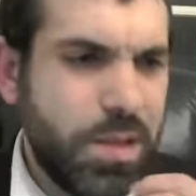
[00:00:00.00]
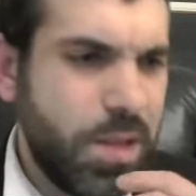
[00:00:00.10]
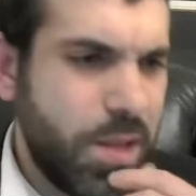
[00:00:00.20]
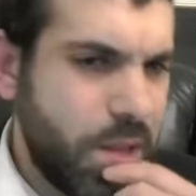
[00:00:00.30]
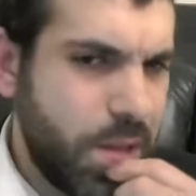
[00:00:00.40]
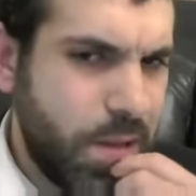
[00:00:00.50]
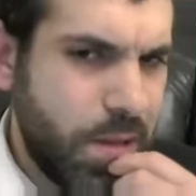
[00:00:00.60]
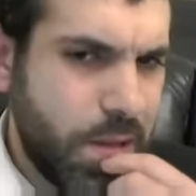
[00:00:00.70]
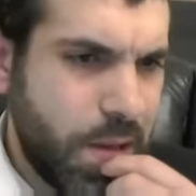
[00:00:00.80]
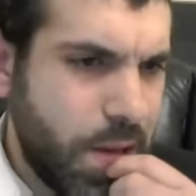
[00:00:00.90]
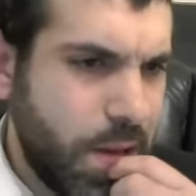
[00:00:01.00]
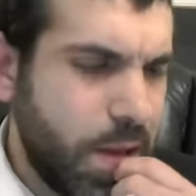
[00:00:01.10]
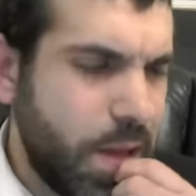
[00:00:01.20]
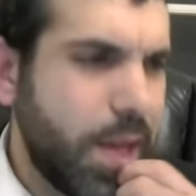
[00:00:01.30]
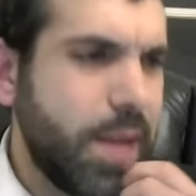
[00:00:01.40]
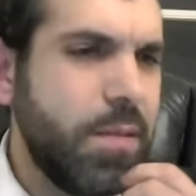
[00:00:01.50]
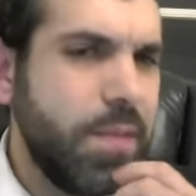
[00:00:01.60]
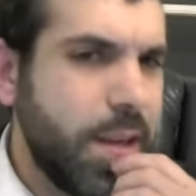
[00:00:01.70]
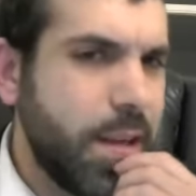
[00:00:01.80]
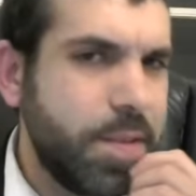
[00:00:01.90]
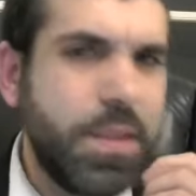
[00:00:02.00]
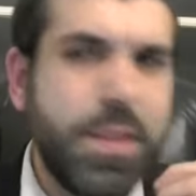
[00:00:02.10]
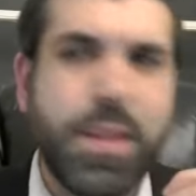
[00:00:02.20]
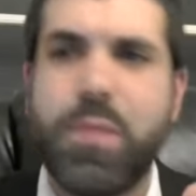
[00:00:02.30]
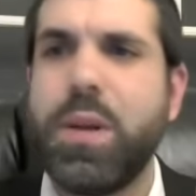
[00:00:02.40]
ego, something like that. I don't think I've seen that.